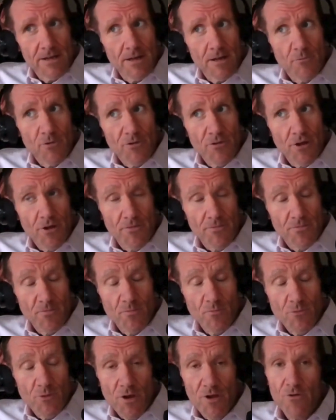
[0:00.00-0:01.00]
We don't
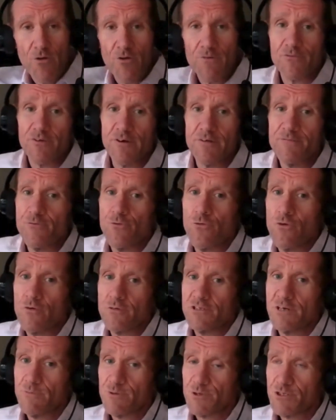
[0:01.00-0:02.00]
offer it for
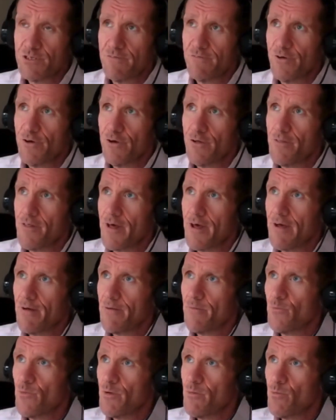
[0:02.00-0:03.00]
general certificate there.
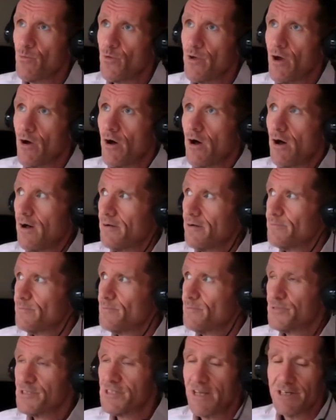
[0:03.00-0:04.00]
We are
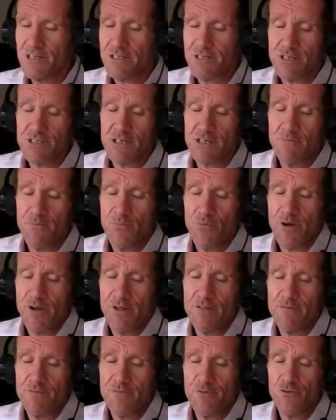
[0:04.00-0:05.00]
potentially at some point
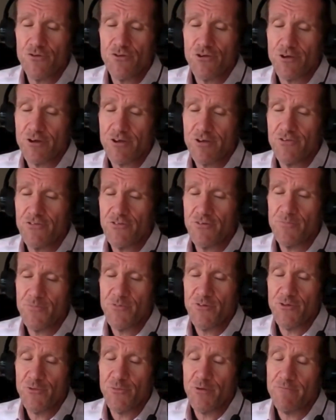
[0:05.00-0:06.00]
in the future looking to
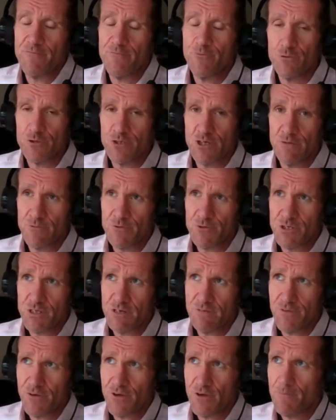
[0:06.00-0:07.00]
do it for general
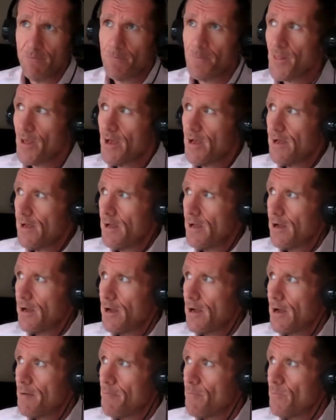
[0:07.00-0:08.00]
certificate.
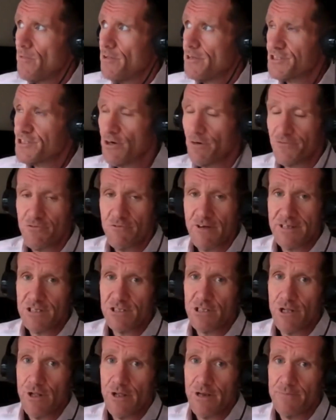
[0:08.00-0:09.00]
The
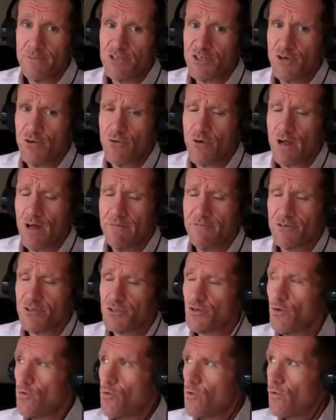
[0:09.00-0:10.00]
self-directed learning material
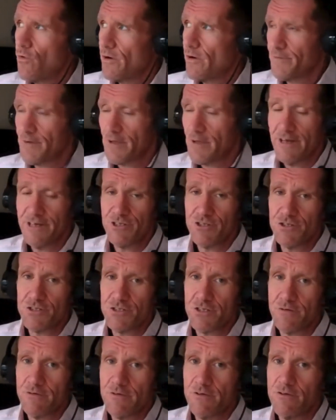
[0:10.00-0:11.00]
covers all
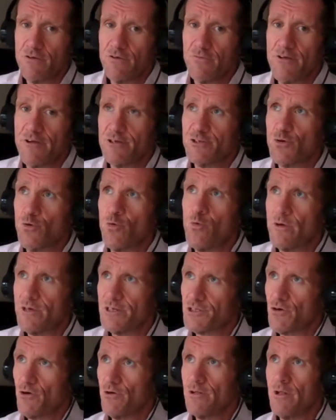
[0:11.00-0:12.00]
qualifications, so there's
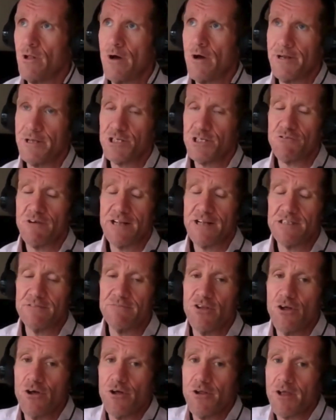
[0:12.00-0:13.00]
always online
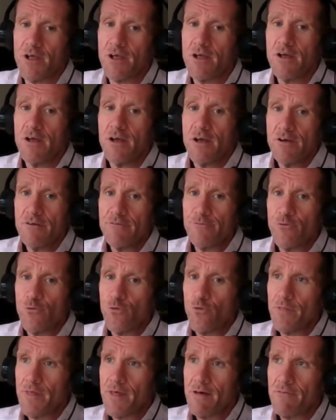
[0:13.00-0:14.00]
interactive learning
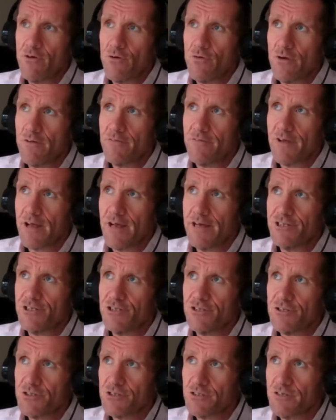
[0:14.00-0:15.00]
for all the other
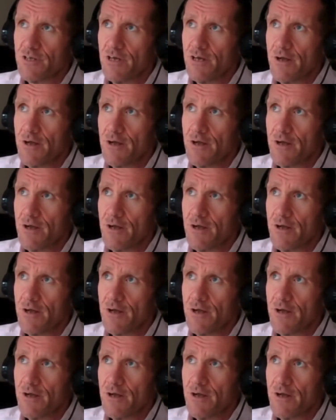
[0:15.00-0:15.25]
qualifications.